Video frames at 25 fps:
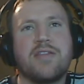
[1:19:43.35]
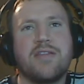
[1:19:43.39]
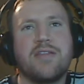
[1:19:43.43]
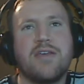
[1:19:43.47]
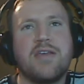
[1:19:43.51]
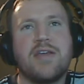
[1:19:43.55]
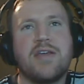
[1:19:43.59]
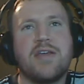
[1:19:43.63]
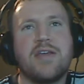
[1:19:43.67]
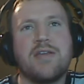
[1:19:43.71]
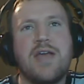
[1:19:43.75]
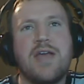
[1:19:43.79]

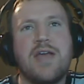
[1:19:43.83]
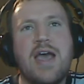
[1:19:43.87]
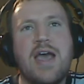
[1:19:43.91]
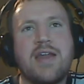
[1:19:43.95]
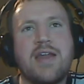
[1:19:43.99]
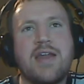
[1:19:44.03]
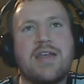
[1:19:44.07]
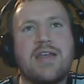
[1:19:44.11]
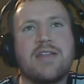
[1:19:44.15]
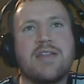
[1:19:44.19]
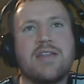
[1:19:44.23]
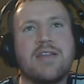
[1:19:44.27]
and
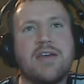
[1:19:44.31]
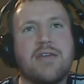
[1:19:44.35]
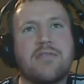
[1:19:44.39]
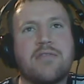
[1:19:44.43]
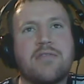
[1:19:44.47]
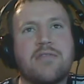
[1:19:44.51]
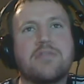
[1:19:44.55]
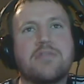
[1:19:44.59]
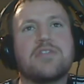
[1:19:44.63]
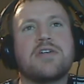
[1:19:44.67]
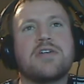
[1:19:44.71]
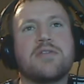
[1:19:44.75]
add in the
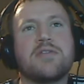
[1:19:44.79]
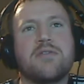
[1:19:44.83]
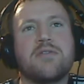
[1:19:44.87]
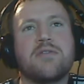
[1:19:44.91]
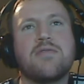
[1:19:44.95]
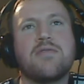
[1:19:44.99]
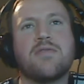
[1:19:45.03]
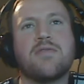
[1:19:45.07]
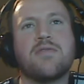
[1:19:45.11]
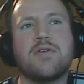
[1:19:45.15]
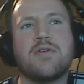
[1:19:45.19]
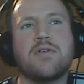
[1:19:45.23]
other
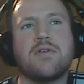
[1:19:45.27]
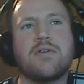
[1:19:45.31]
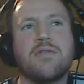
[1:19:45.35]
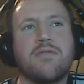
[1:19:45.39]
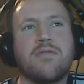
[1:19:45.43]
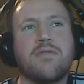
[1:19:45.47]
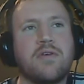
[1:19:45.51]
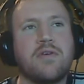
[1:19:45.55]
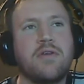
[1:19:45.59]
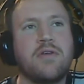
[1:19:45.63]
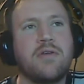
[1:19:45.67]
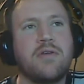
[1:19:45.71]
zone for
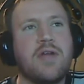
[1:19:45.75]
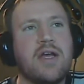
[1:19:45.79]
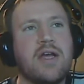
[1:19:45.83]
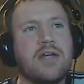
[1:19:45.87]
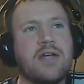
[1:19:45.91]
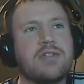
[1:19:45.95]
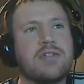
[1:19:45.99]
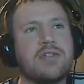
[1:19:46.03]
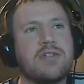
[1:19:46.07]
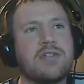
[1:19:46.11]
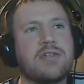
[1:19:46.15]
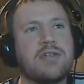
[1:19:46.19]
you to
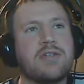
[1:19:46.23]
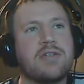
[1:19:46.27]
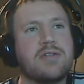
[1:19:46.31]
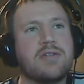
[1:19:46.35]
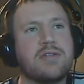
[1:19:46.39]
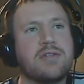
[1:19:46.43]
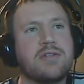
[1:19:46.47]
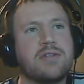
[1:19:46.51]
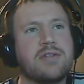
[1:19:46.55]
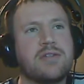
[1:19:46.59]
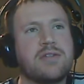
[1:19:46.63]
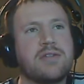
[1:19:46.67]
actually
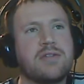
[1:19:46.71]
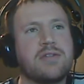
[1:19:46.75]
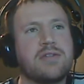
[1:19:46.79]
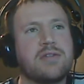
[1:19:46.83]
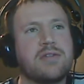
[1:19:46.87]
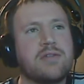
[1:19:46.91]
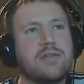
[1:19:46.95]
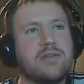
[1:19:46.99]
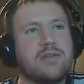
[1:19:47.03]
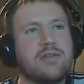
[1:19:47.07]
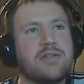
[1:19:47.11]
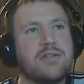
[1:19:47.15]
to
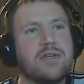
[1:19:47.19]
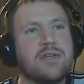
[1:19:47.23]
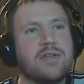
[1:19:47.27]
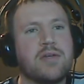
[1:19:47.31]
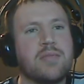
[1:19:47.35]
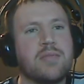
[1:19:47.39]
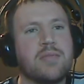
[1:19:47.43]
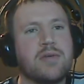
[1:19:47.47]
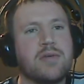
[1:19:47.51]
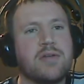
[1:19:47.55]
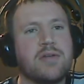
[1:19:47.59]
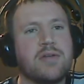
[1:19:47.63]

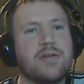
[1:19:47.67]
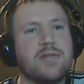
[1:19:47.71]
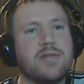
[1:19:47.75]
hit upon.